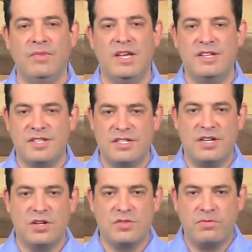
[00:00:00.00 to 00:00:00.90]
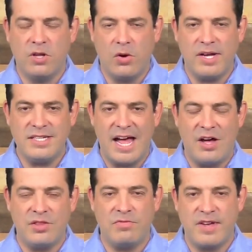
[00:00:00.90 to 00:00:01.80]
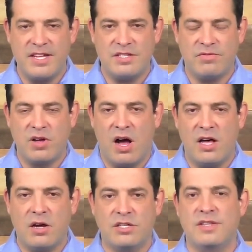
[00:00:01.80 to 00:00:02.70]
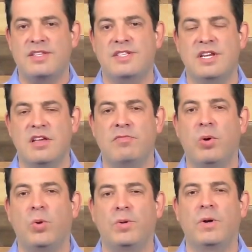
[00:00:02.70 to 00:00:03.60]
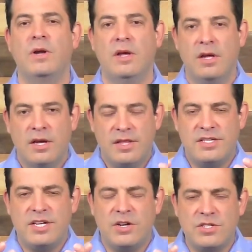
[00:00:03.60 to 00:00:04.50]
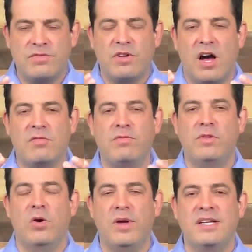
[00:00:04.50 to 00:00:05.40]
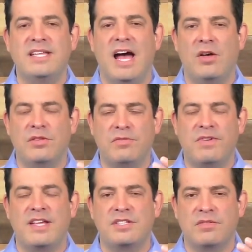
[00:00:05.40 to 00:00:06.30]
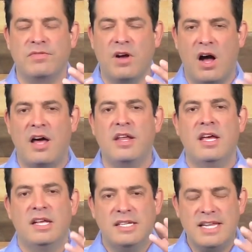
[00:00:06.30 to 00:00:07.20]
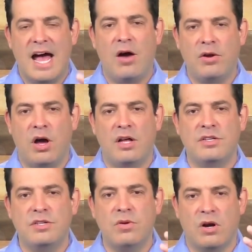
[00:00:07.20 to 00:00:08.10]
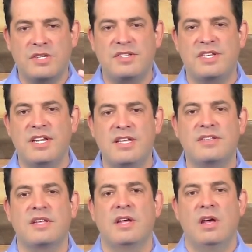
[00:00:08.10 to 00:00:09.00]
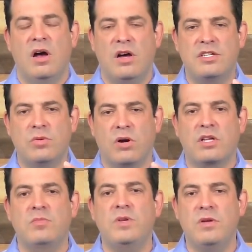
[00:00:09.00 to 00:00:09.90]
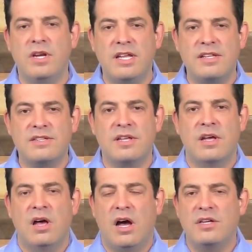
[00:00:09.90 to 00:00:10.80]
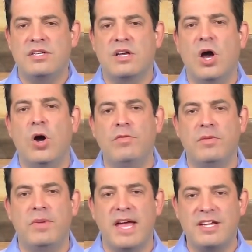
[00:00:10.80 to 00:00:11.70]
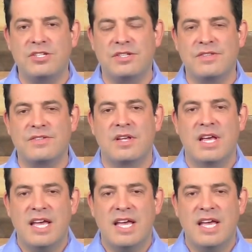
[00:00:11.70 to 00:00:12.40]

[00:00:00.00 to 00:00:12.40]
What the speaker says: It is the tears flowing down the face of God onto the city of Boulder, the tears of God flowing down the face of God down onto our cities, onto our communities, onto COVID patients.